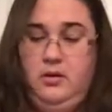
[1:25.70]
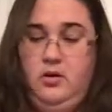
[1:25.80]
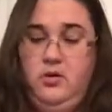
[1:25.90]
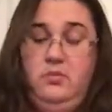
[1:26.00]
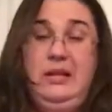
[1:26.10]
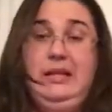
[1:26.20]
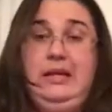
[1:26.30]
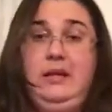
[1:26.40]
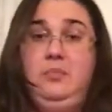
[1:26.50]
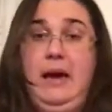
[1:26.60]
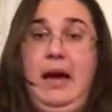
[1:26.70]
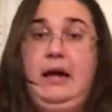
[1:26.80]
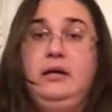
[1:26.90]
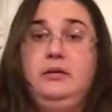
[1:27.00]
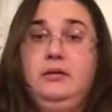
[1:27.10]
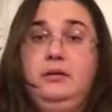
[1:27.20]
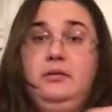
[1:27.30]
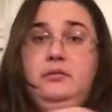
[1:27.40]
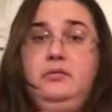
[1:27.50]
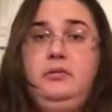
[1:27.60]
her to be leaning back.
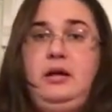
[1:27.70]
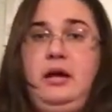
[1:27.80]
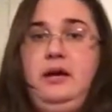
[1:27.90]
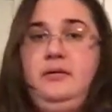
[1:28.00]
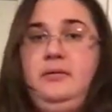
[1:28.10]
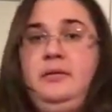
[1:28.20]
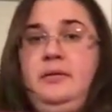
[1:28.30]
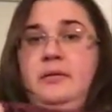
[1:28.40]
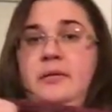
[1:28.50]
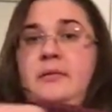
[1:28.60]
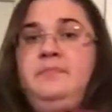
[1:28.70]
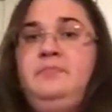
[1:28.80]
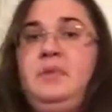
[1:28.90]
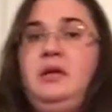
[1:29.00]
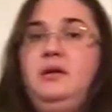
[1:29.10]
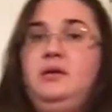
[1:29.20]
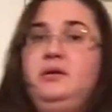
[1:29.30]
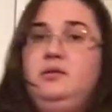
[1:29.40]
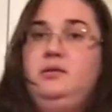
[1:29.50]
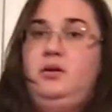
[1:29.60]
Okay.
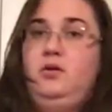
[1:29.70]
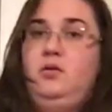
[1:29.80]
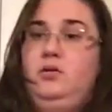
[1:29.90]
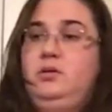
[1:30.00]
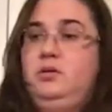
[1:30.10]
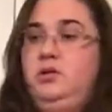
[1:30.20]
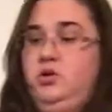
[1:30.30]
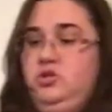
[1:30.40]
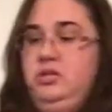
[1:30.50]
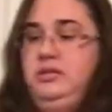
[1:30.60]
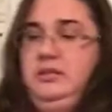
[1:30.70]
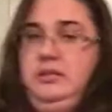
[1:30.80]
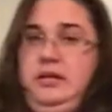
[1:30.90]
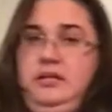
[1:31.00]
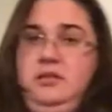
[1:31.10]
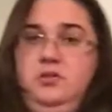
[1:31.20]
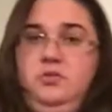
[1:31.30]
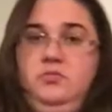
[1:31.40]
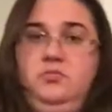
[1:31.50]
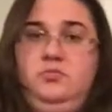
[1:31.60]
So there she is, nice
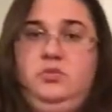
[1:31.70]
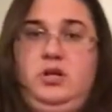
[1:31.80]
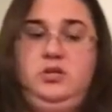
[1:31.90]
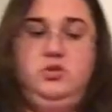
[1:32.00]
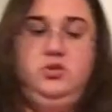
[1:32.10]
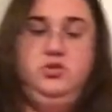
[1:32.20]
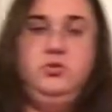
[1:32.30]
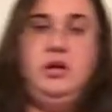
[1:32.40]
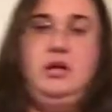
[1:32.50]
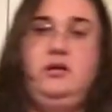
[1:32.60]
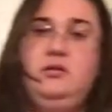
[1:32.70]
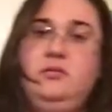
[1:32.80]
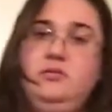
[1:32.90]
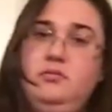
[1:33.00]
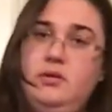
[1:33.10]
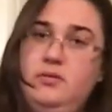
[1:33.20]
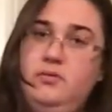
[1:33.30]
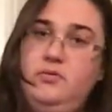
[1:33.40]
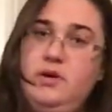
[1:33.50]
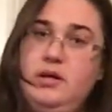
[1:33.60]
and straight on the
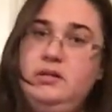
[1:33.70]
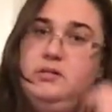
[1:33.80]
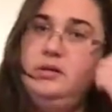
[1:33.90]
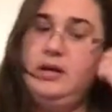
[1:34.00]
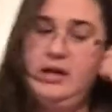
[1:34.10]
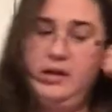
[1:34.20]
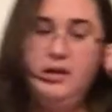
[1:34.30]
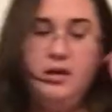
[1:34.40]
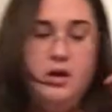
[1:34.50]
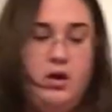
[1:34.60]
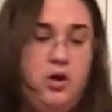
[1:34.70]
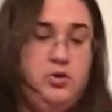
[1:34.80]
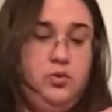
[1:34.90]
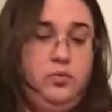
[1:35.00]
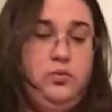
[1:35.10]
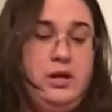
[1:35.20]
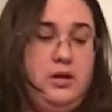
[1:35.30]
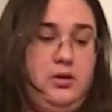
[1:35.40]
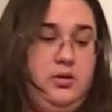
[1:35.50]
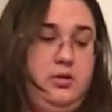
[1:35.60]
front. Okay. On the
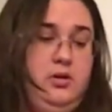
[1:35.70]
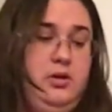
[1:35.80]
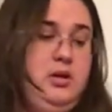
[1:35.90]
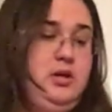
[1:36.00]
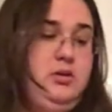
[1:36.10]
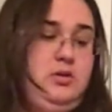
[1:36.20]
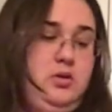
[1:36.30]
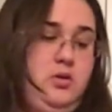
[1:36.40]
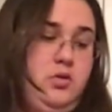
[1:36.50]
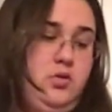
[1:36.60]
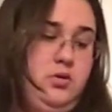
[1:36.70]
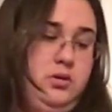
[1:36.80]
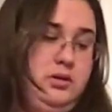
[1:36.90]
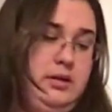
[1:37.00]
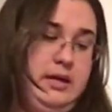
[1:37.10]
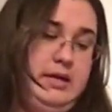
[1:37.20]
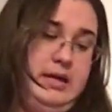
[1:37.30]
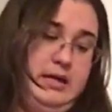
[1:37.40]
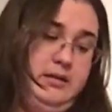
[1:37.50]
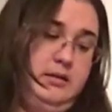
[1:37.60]
rear, the goal
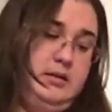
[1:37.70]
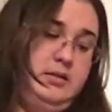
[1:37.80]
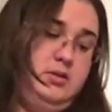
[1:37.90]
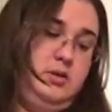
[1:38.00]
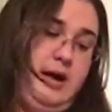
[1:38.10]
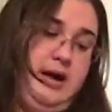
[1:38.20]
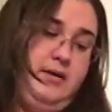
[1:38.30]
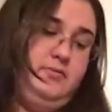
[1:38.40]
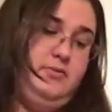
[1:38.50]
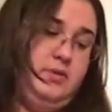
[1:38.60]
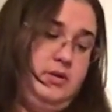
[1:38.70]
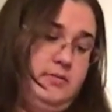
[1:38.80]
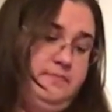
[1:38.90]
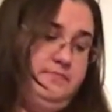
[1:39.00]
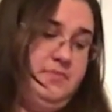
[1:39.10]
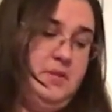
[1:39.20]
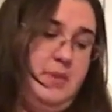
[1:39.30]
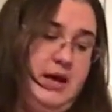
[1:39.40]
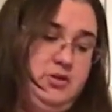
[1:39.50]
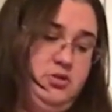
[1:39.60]
again is to have the
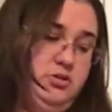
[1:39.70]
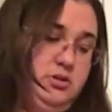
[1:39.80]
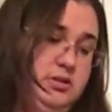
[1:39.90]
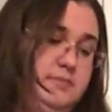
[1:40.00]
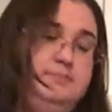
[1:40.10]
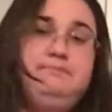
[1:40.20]
pasterns